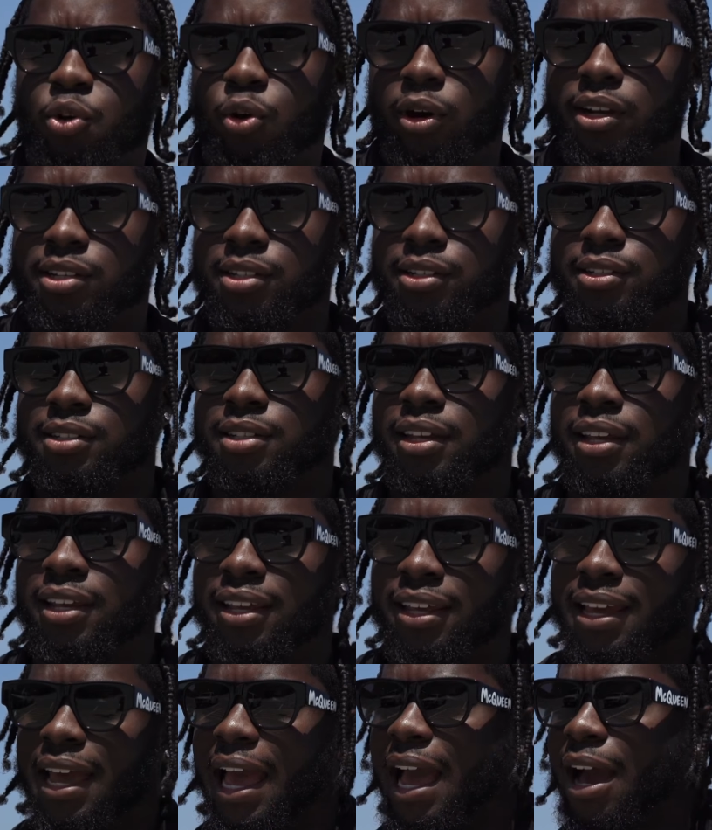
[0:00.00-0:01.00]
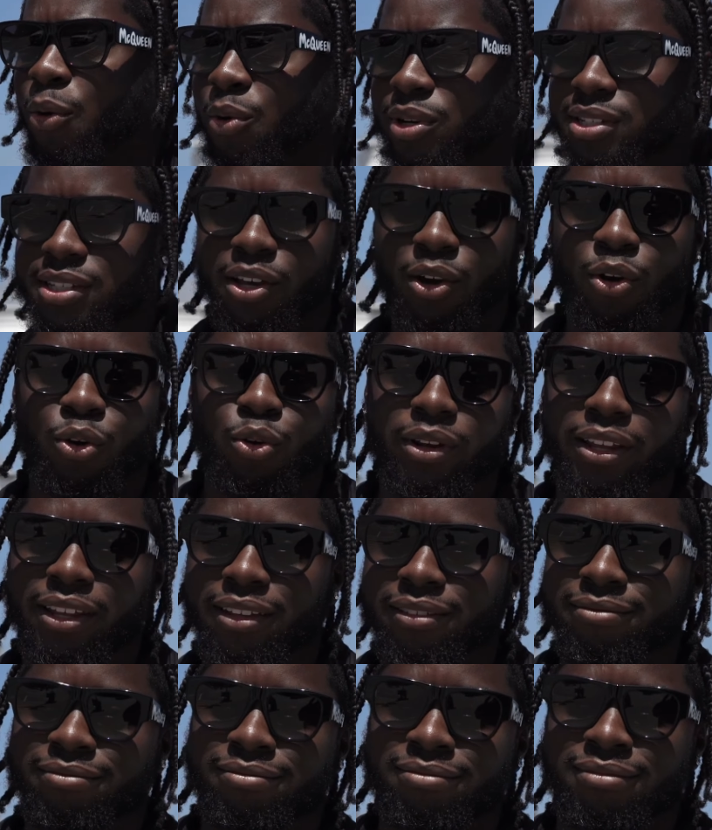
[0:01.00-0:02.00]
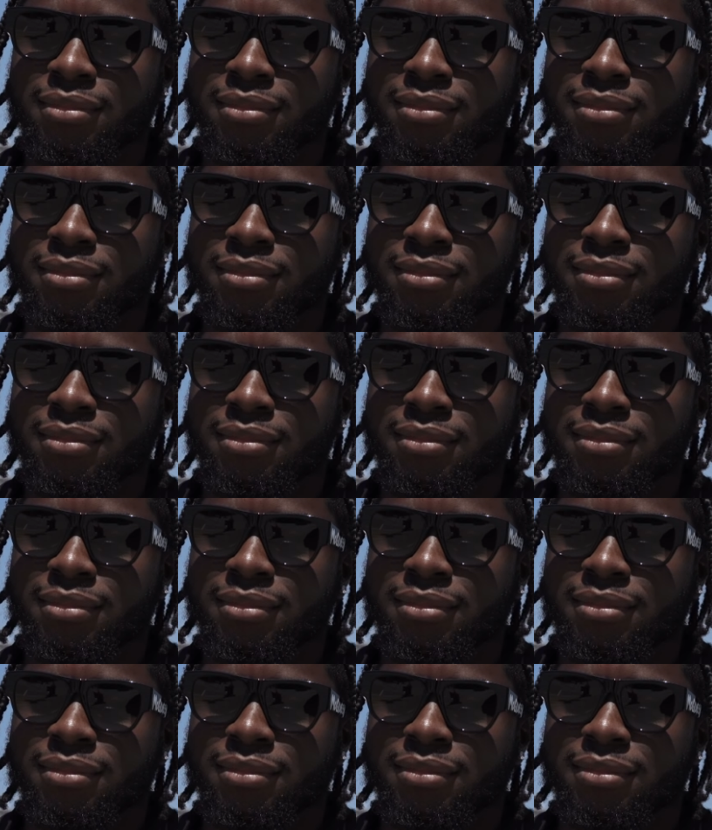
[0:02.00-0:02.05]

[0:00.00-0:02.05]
questions. How is it owning